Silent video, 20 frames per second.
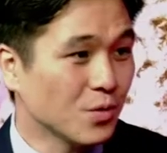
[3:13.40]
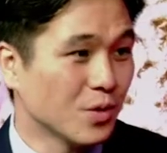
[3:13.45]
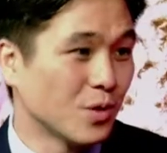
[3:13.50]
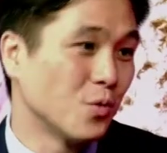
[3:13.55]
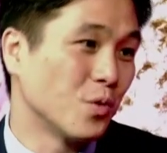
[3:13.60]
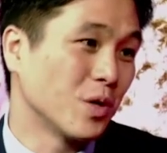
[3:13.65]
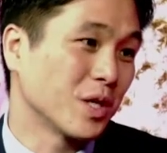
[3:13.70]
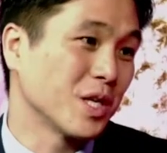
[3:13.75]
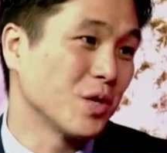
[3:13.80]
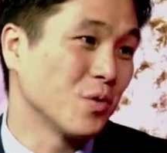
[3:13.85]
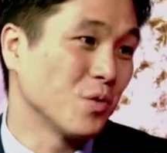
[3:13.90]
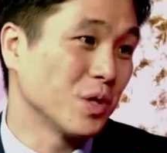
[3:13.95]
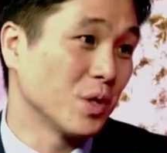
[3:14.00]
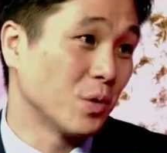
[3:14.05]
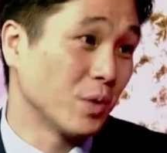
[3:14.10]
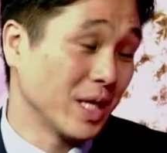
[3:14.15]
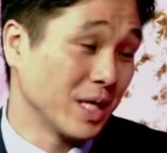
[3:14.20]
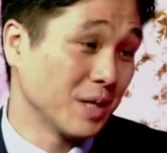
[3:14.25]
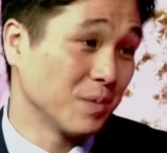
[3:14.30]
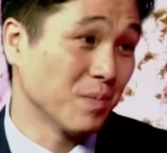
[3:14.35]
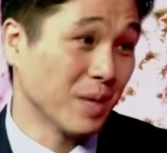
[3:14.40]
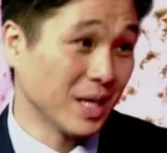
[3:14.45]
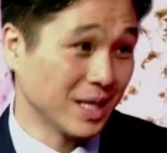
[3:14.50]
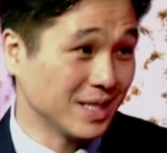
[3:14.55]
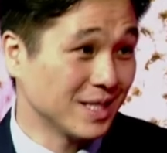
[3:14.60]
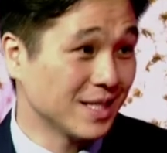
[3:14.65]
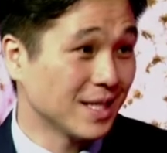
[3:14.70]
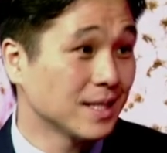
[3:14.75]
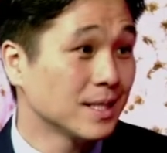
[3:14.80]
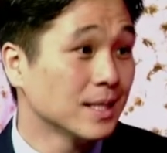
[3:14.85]
You know, working with the right
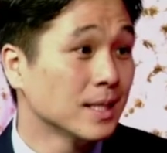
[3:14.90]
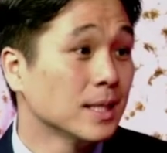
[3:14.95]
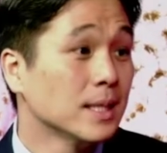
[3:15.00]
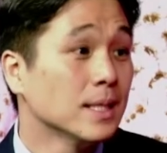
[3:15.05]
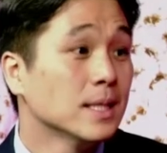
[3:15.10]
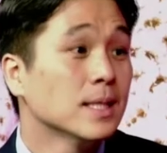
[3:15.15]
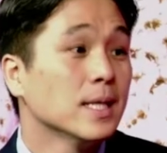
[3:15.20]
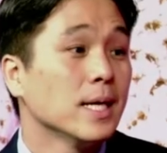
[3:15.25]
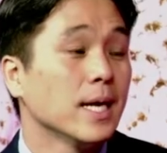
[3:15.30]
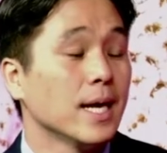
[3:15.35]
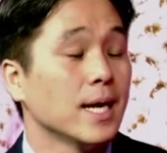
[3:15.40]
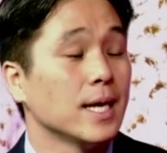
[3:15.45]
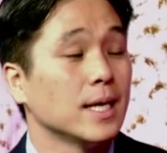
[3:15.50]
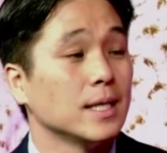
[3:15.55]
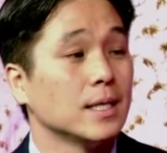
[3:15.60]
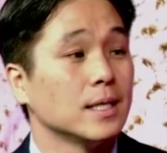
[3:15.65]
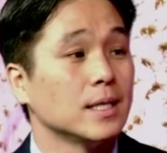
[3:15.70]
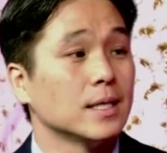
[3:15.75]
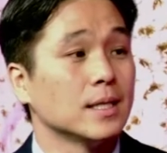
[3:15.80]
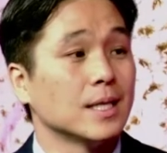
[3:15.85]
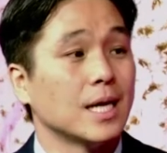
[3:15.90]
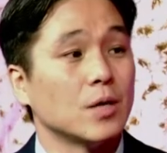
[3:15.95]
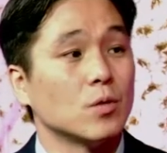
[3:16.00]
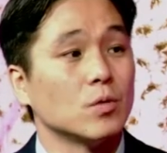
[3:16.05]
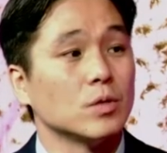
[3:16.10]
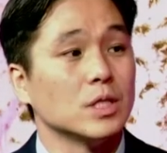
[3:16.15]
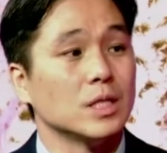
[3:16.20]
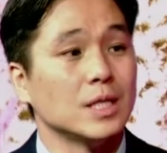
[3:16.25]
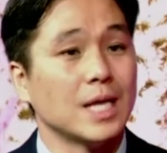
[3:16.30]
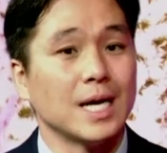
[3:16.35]
mindset. And not
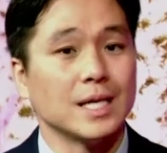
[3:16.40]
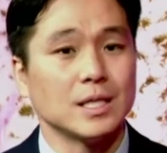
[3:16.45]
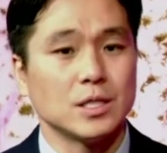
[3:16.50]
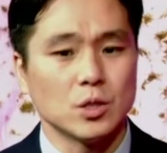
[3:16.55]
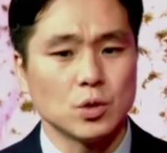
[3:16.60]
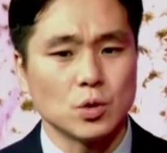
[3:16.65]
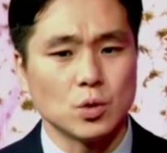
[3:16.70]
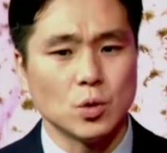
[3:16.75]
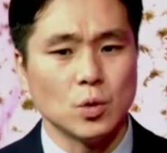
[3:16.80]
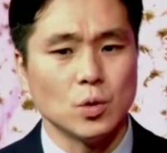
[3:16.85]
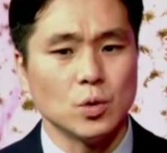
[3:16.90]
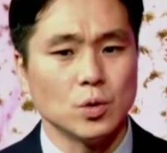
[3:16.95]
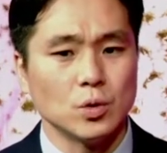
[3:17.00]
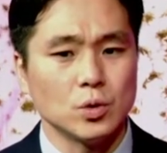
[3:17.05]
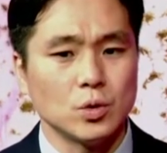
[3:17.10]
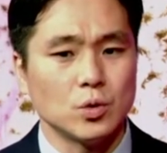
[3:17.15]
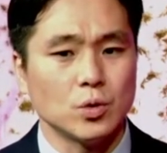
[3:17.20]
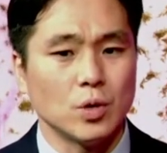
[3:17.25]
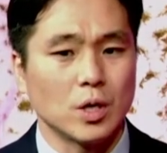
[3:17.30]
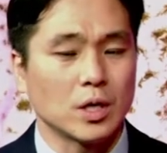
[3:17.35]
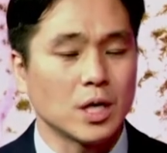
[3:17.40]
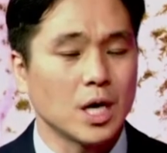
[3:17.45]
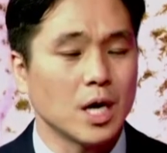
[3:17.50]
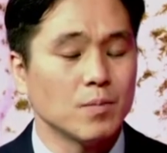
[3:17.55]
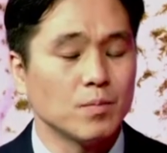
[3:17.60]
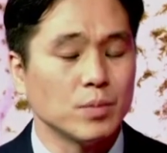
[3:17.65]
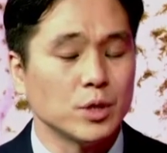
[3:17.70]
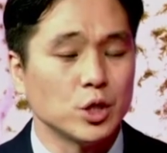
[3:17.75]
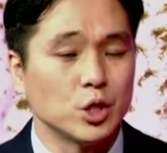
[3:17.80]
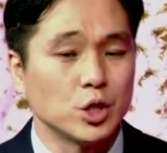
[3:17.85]
only that, so to
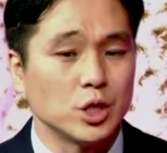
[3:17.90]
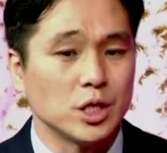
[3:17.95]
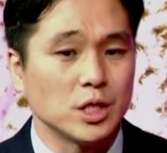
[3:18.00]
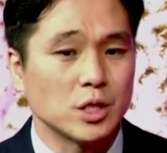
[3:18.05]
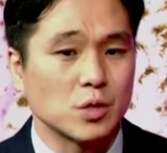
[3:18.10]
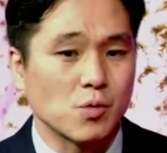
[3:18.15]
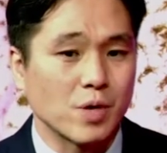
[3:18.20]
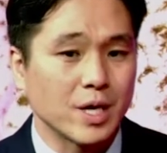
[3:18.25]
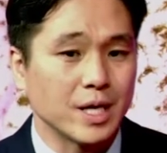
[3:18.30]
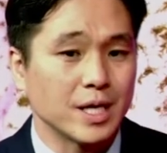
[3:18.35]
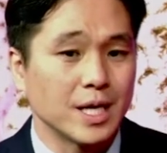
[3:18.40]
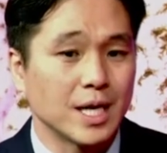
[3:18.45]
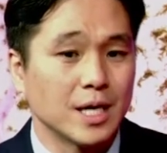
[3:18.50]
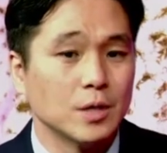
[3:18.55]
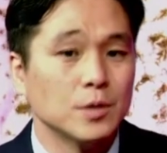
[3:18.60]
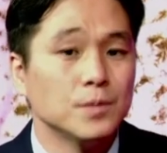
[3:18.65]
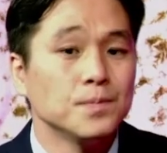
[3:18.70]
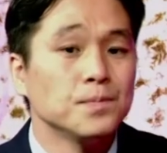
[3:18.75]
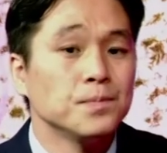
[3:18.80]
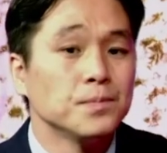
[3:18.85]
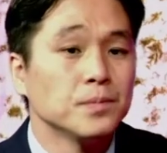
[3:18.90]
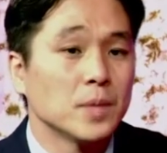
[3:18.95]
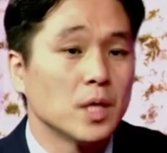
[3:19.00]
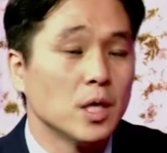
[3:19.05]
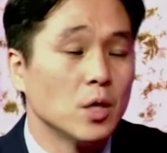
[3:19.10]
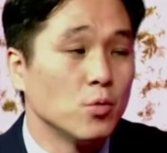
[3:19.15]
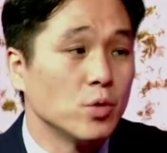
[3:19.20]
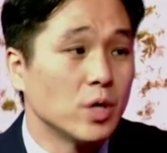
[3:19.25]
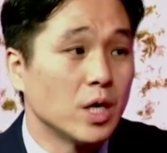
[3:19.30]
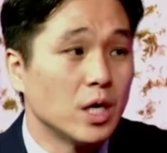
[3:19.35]
accomplish this right now,
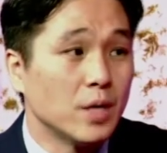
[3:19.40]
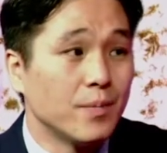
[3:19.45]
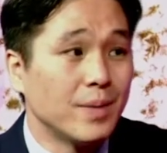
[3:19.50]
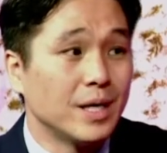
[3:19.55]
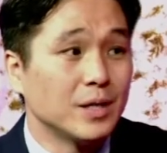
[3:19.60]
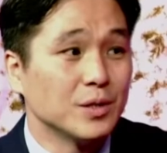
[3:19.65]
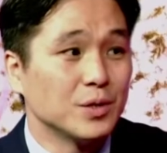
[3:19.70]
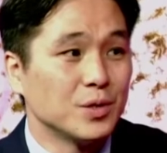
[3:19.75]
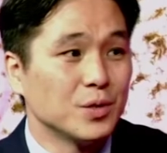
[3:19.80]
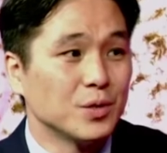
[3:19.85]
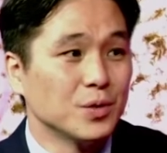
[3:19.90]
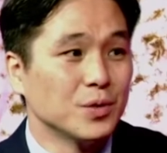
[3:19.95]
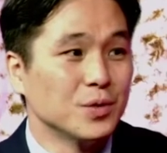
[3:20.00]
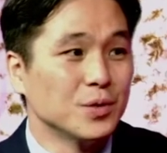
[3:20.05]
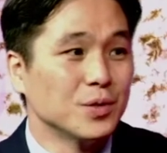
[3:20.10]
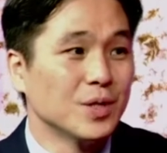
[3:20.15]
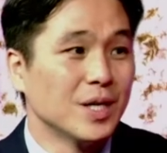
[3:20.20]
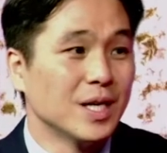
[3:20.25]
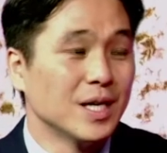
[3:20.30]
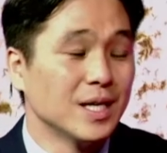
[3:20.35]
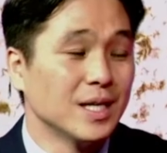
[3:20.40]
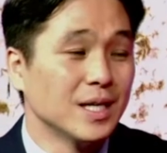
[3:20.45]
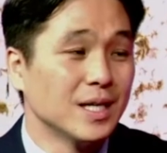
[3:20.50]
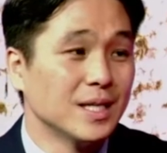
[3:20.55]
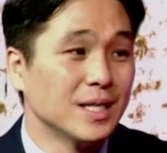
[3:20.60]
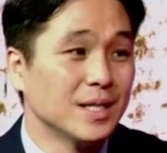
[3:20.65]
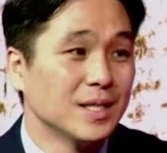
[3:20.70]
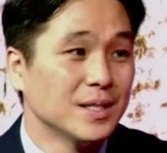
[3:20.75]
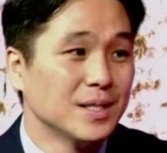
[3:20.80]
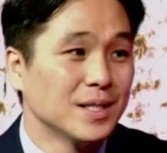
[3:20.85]
uh, we are about to
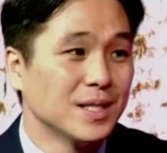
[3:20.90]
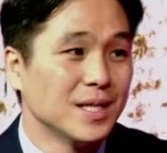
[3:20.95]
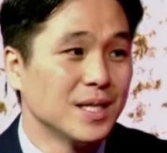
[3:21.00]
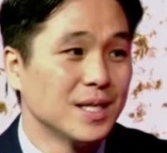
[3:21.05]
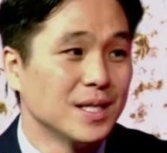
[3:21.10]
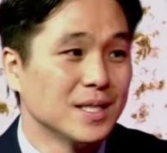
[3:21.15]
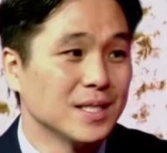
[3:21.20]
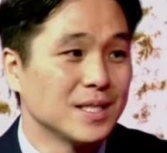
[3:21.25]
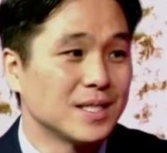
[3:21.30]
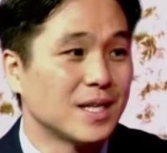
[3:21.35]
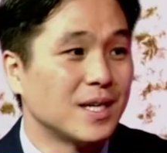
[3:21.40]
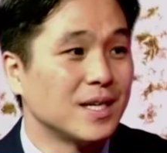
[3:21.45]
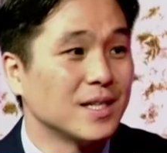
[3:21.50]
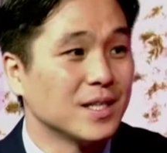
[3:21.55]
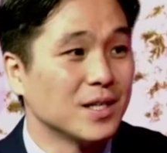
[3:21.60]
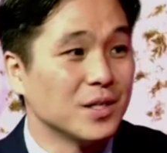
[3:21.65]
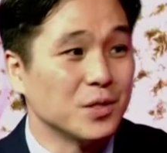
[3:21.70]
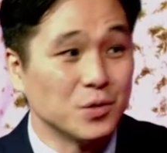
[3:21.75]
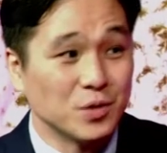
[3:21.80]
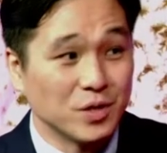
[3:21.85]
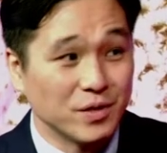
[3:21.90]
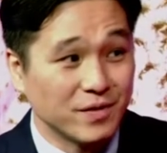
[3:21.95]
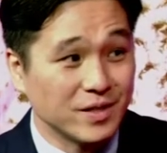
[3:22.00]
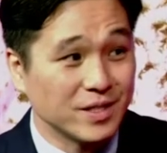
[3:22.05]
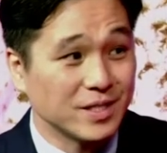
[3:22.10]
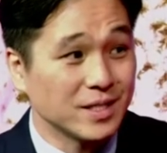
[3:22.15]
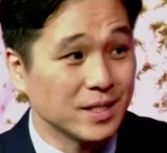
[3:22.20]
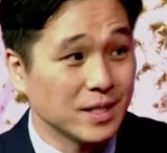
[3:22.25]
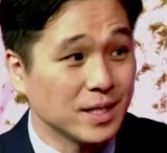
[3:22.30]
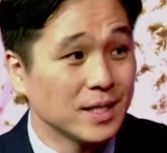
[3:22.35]
uh, uh, start a
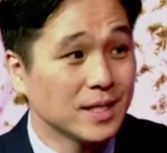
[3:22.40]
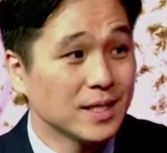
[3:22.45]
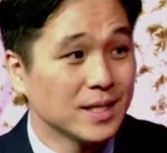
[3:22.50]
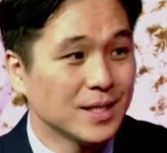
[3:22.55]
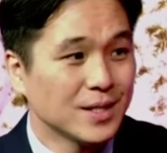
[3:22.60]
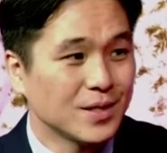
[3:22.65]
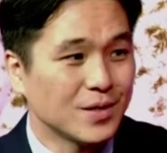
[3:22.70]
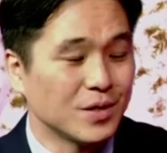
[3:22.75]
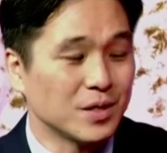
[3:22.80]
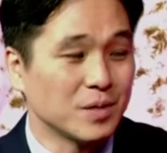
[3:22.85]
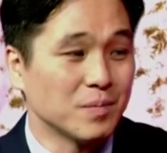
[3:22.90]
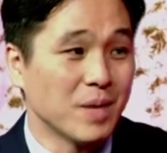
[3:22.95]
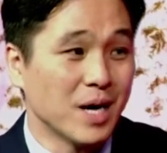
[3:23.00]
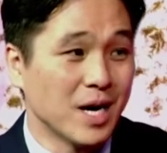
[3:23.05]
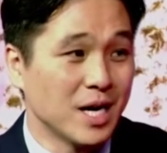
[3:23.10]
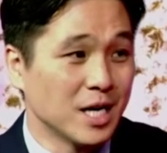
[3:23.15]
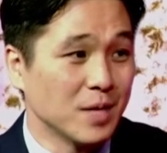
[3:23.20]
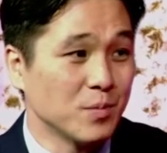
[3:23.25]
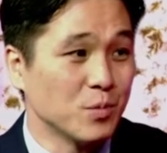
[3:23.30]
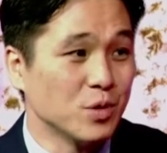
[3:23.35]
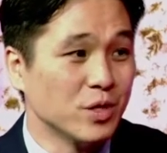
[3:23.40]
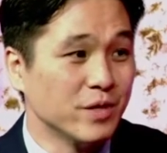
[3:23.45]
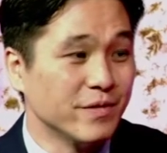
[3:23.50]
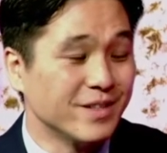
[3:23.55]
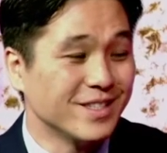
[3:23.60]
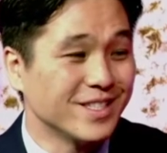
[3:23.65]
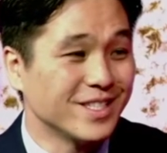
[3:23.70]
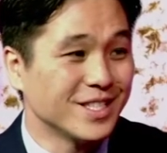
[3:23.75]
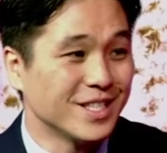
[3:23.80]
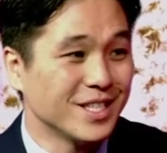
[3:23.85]
university called Mahanaim
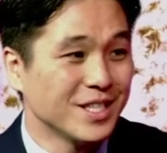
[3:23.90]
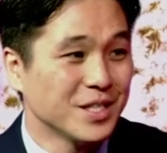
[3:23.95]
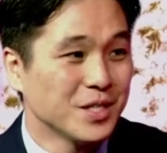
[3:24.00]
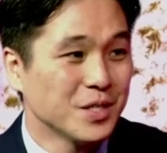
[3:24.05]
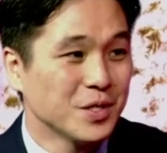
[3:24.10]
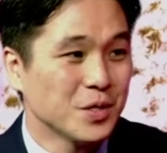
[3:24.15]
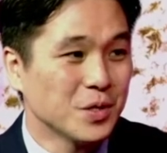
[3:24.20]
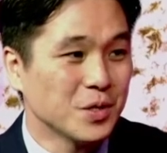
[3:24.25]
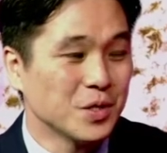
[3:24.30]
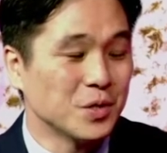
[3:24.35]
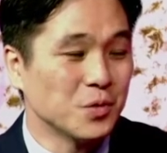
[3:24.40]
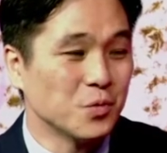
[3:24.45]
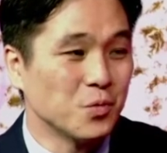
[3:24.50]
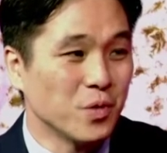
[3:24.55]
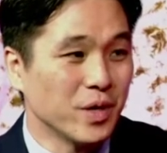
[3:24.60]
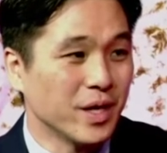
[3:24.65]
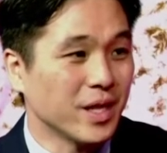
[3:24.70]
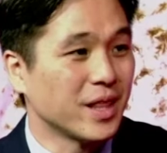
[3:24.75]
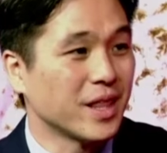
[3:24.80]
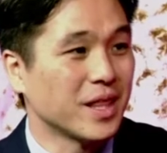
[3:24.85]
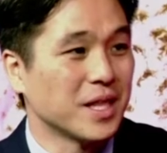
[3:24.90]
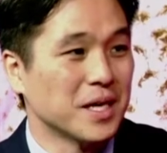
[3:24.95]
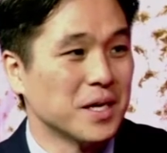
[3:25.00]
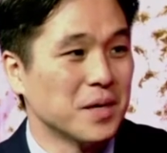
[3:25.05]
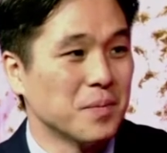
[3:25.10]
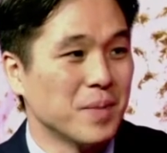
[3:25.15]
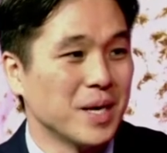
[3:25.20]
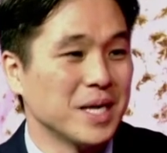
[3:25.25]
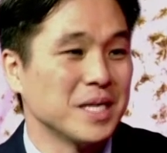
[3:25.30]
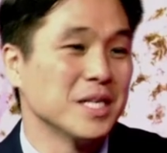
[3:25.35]
University uh, with
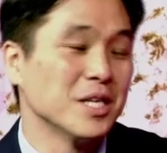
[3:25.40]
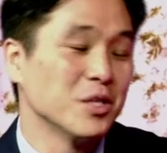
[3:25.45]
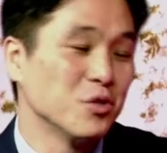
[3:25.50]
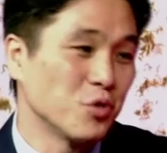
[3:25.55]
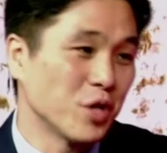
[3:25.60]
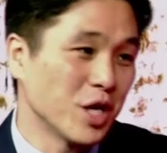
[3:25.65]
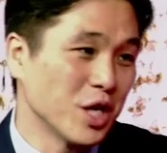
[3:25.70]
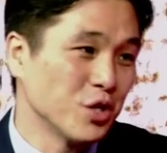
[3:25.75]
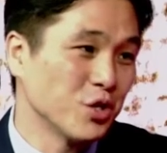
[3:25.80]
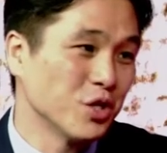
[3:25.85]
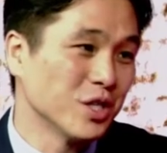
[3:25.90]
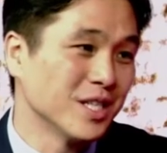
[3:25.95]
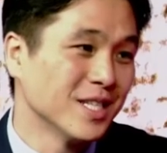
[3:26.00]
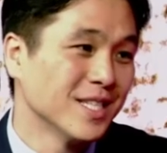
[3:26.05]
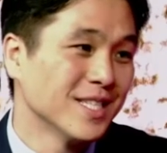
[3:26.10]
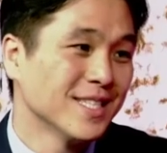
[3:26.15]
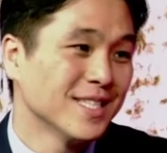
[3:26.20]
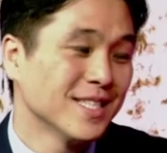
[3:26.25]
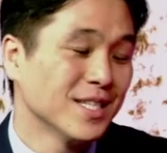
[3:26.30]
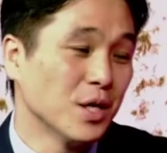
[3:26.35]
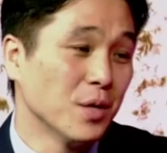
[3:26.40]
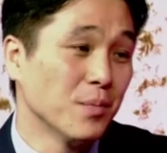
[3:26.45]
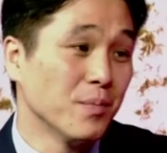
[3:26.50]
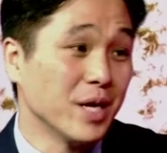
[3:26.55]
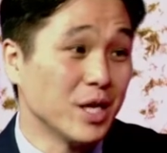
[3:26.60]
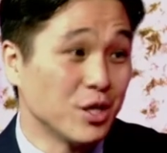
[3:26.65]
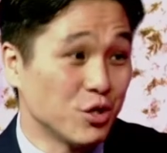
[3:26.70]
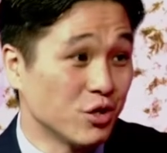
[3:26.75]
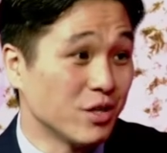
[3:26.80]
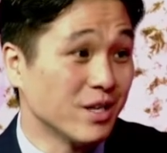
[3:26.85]
uh, mind education uh,
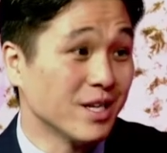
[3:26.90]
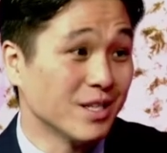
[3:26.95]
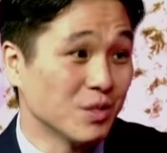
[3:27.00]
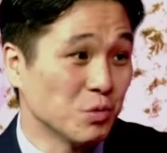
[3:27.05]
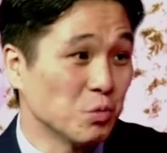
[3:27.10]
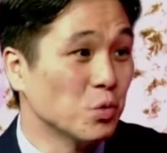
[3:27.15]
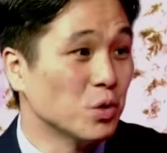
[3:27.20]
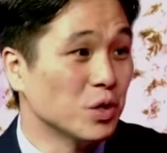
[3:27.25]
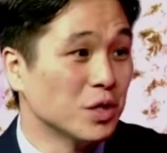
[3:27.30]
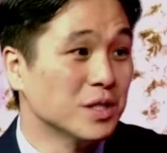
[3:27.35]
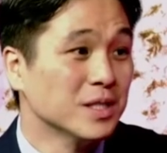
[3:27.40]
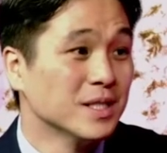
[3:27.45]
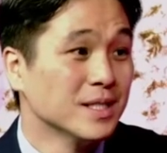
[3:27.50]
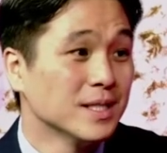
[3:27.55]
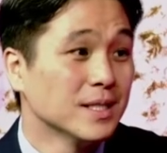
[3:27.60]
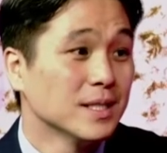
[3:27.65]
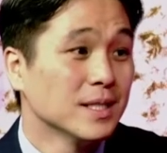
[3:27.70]
major as well.